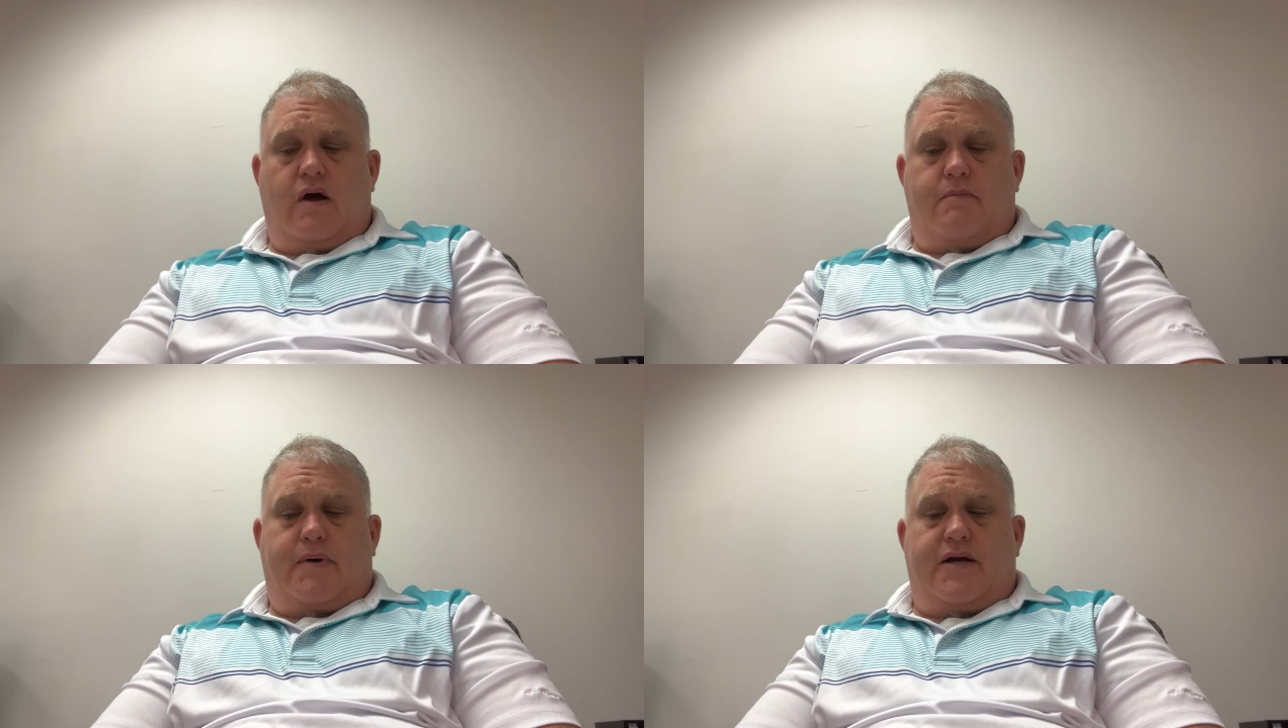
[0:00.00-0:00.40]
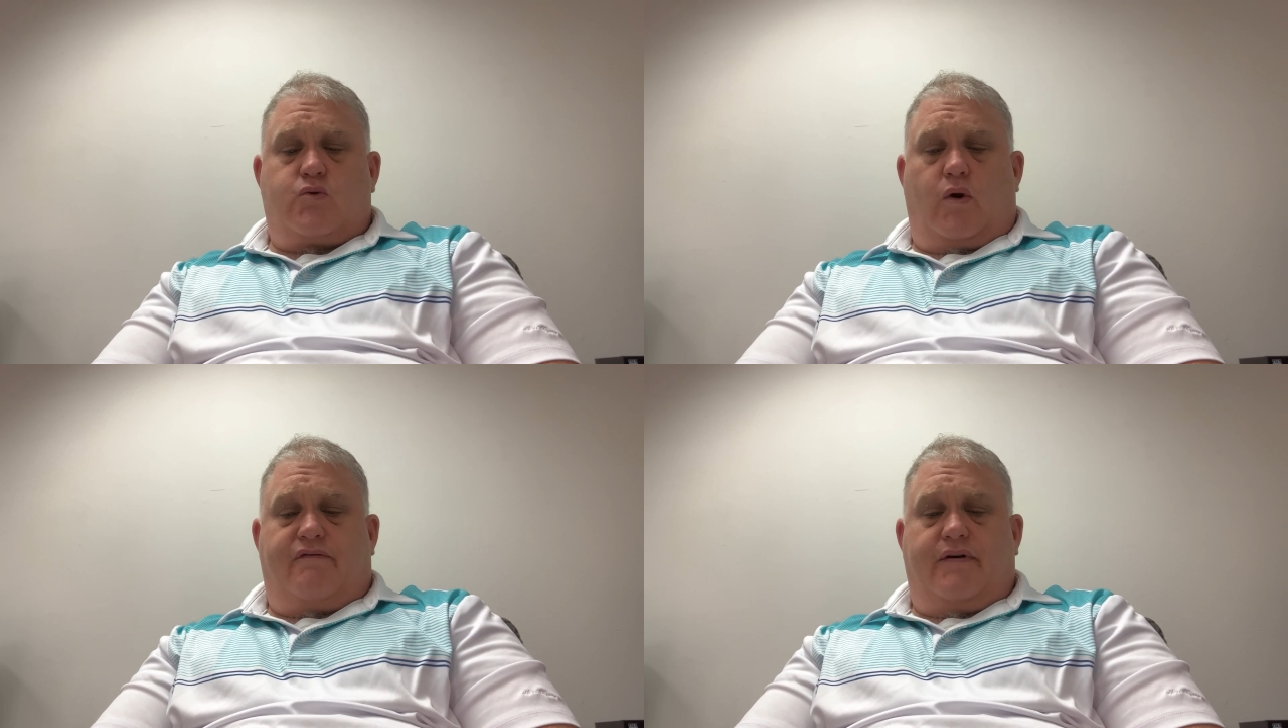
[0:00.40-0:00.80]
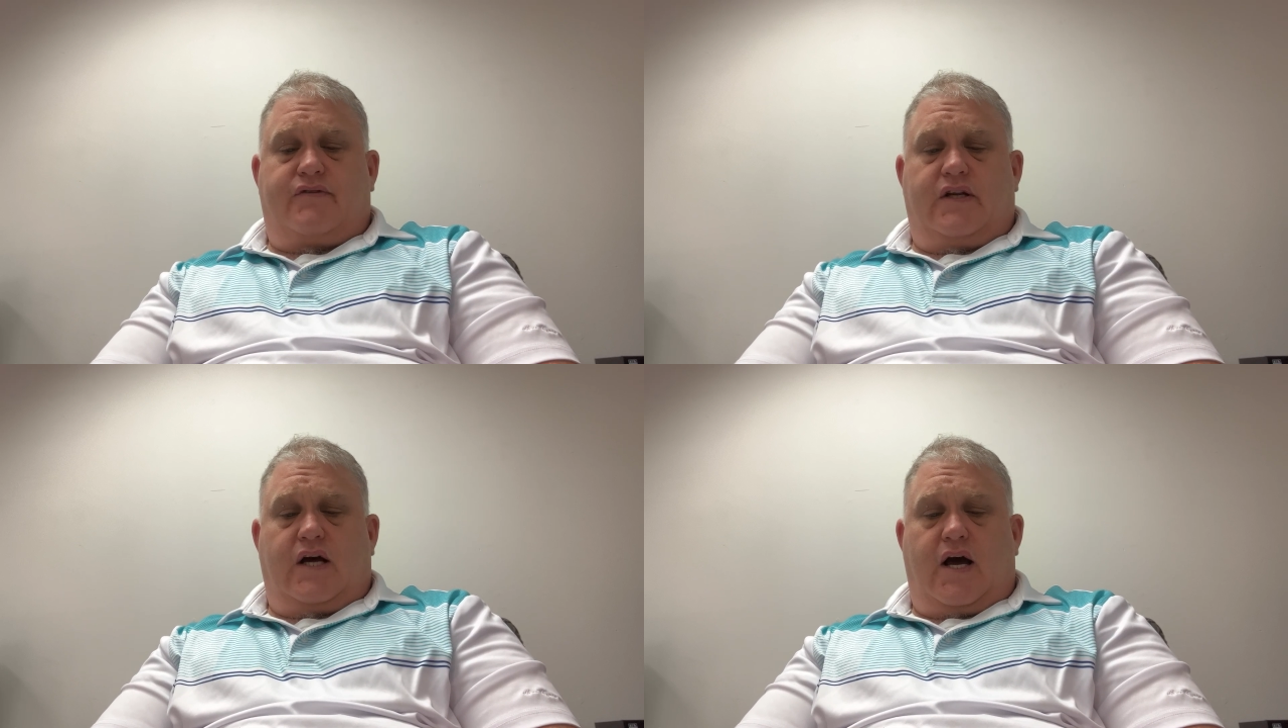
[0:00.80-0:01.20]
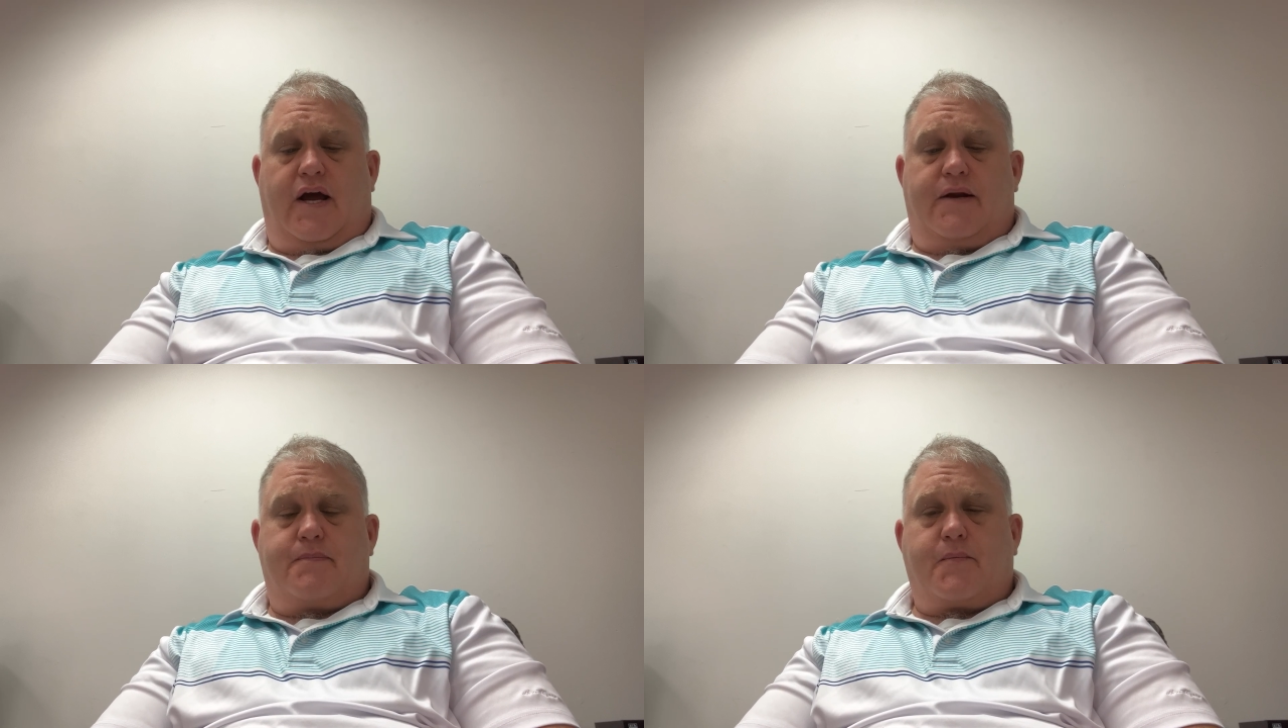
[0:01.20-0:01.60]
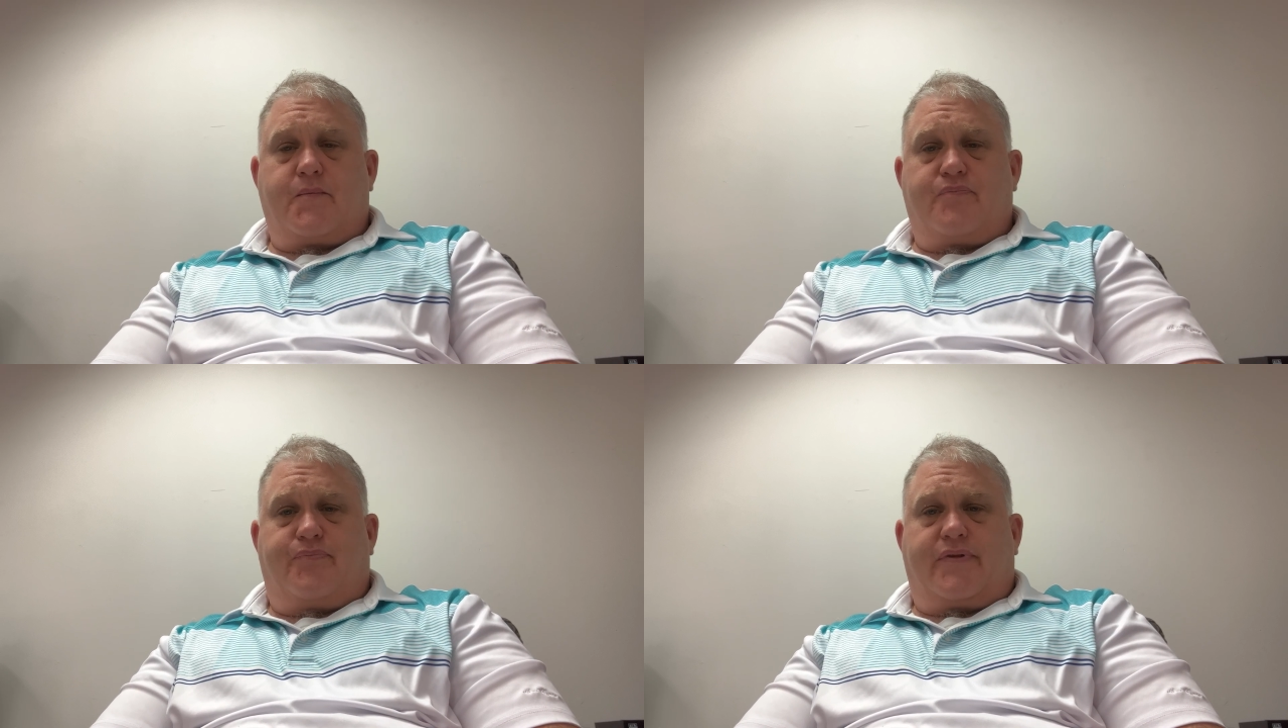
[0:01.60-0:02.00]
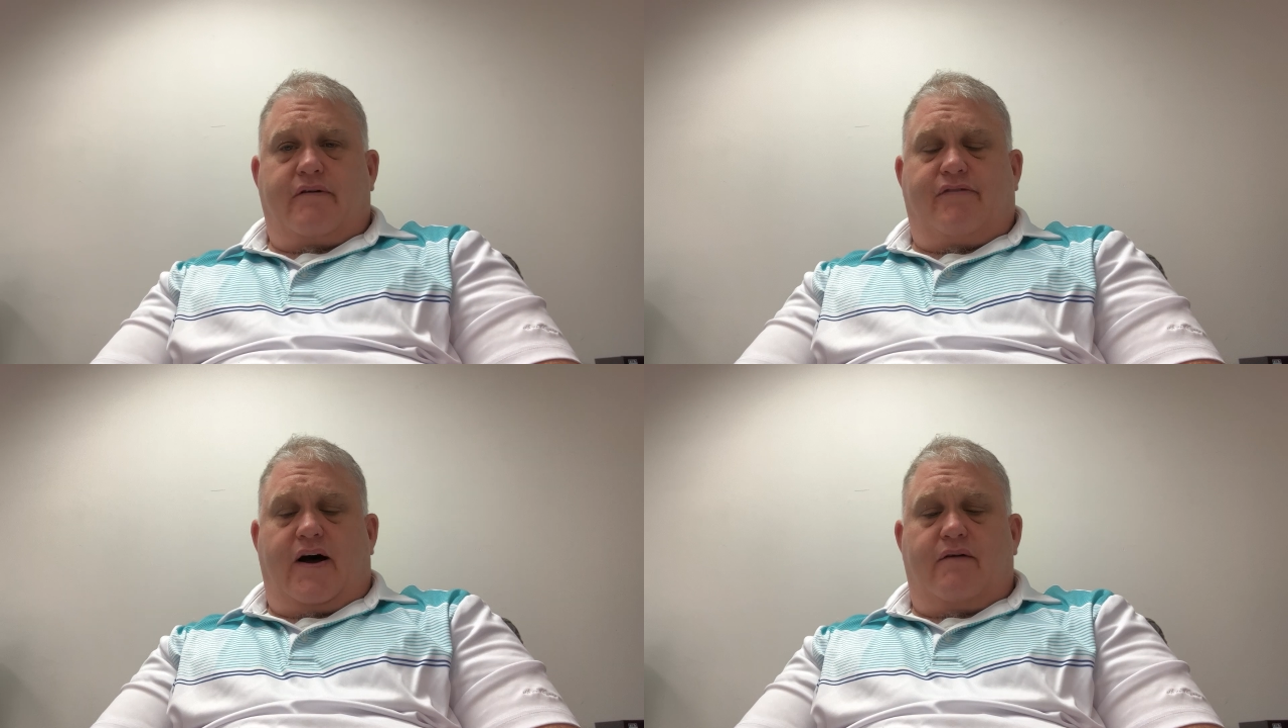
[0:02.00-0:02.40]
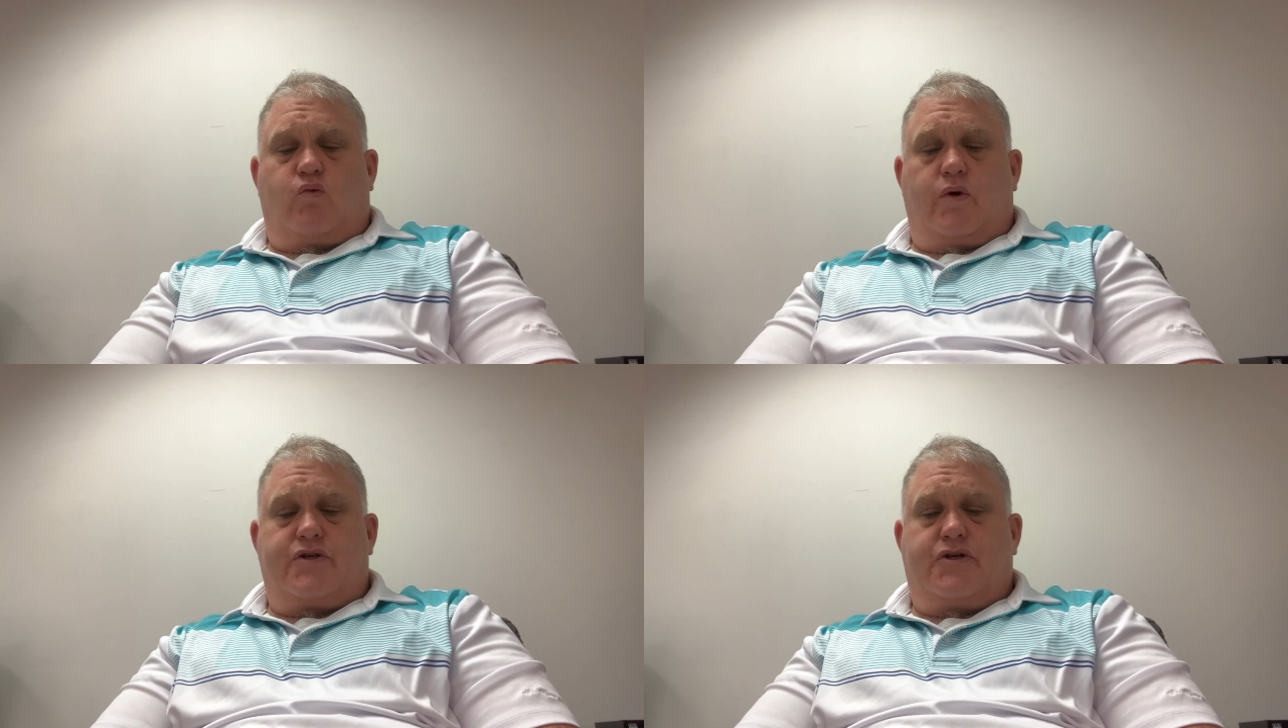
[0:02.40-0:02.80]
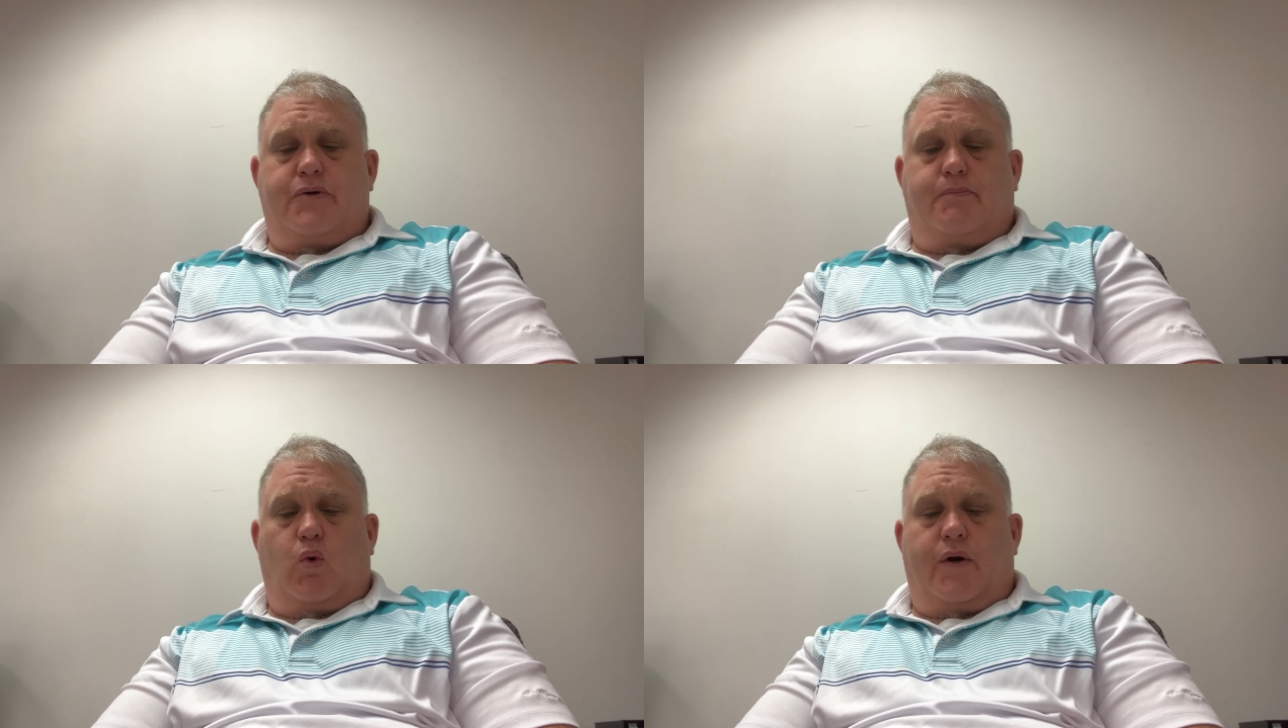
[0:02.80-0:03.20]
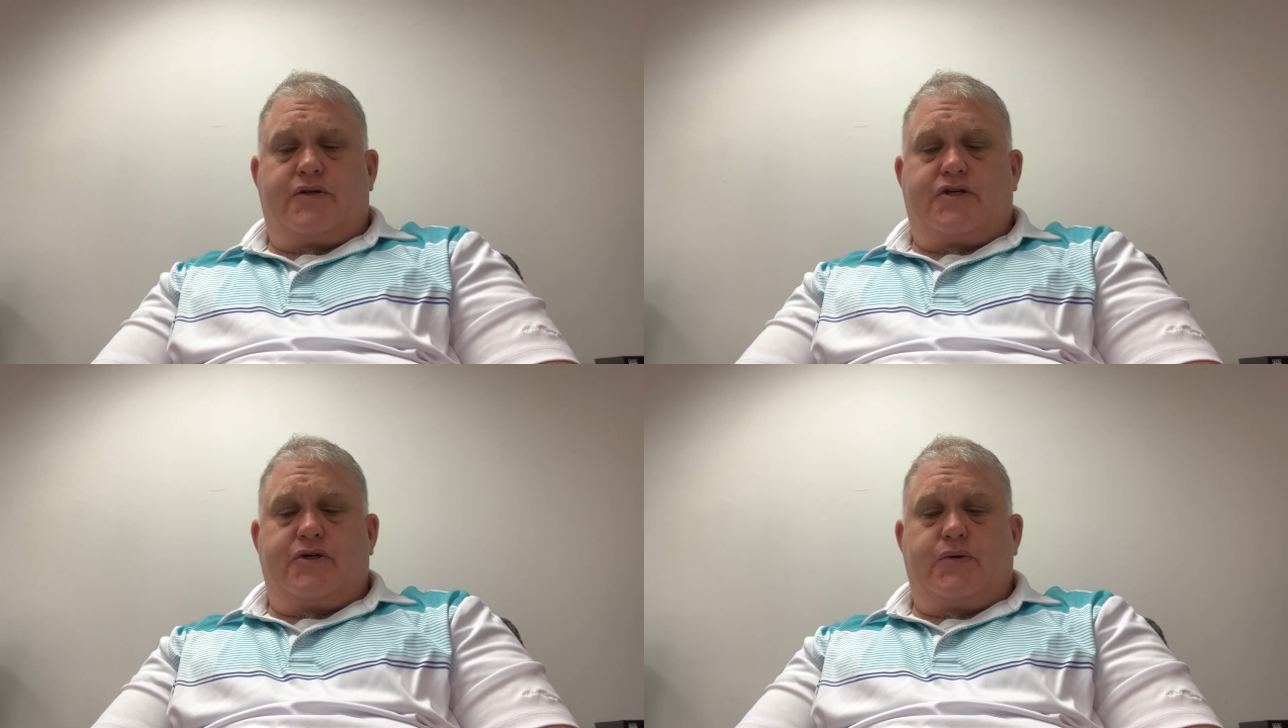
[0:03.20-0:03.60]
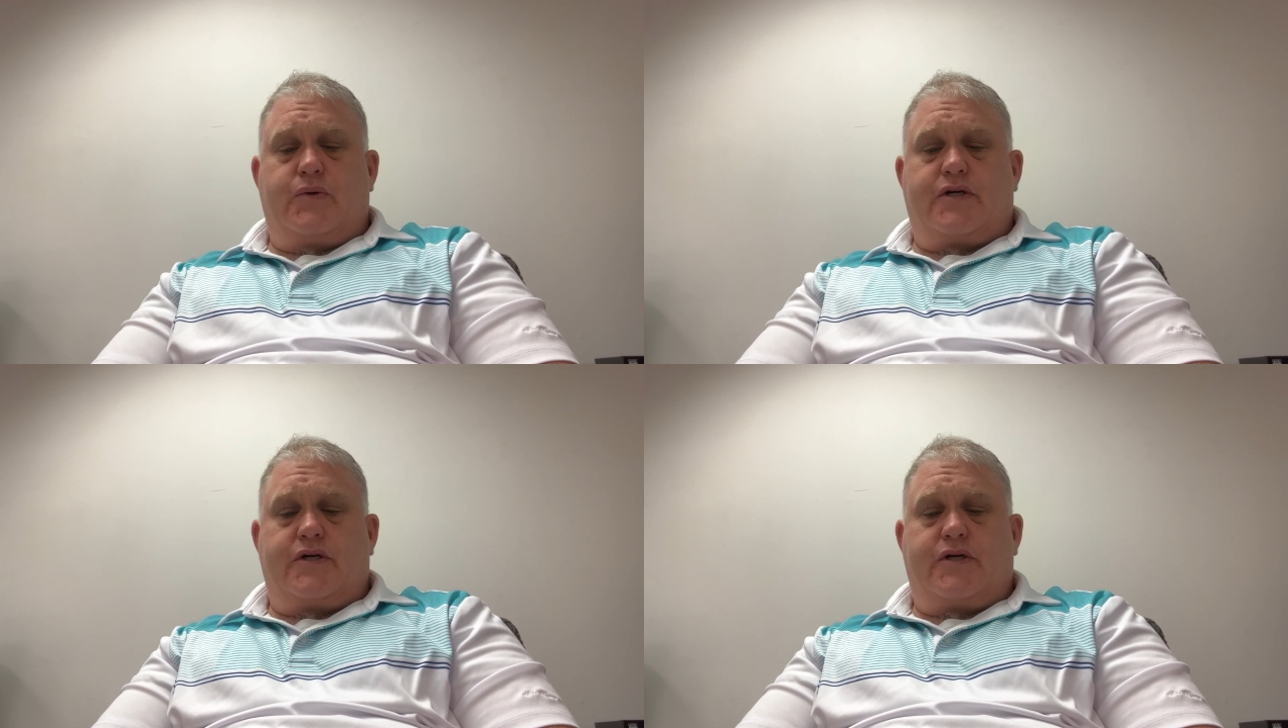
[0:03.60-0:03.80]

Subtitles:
Page 159. 512.2,